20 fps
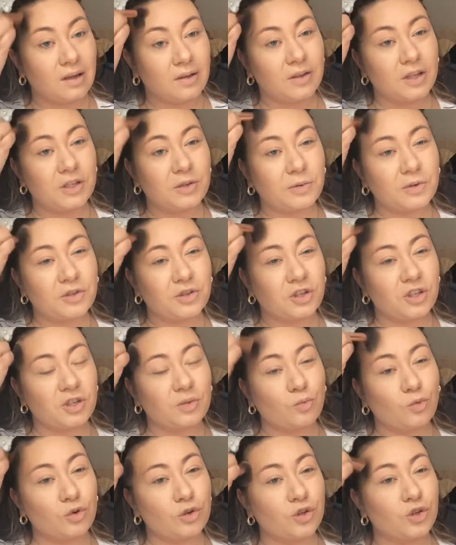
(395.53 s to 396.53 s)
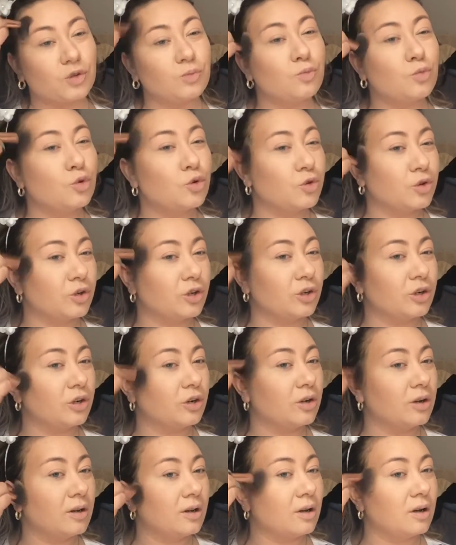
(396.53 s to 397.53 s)
This one's just more smoother
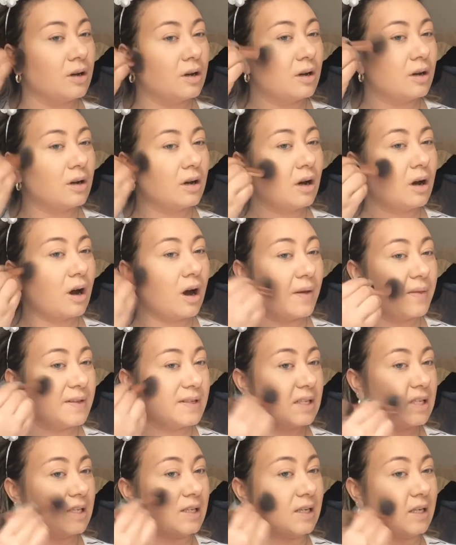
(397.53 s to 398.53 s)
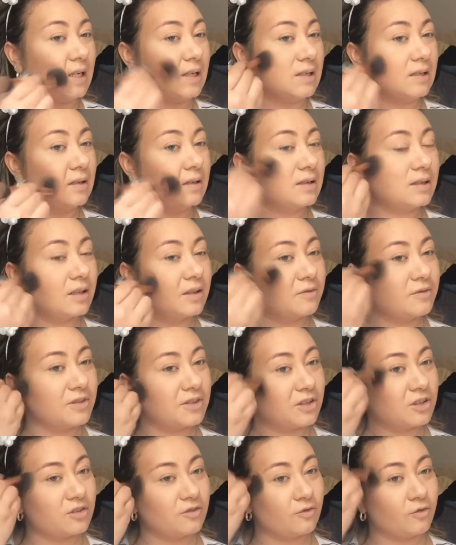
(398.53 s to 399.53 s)
on the skin than the
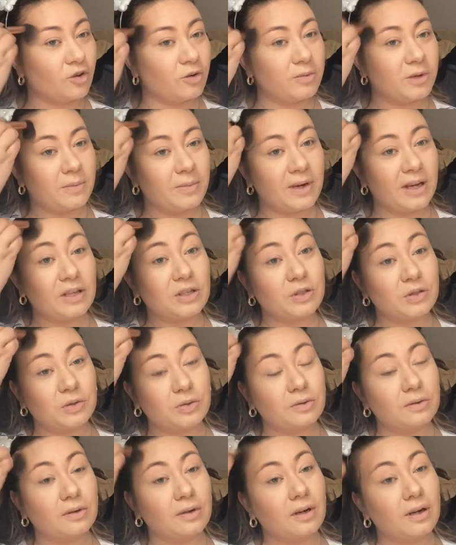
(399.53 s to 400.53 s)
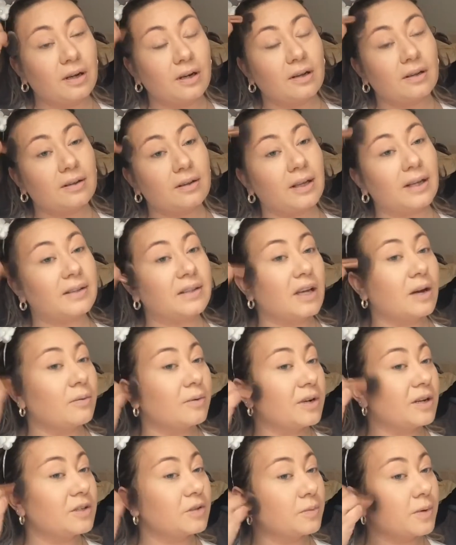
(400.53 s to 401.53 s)
Physician Formula, but I do like that
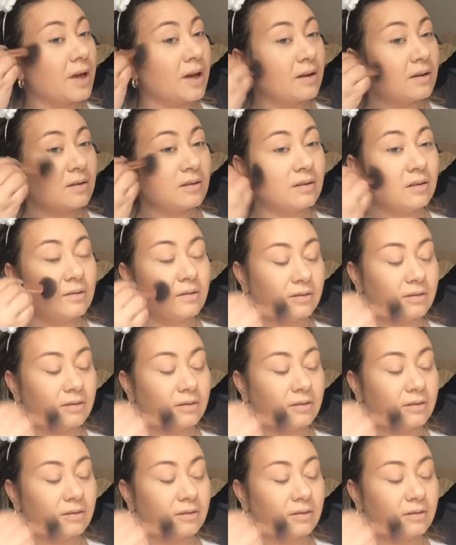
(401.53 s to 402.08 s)
one as well.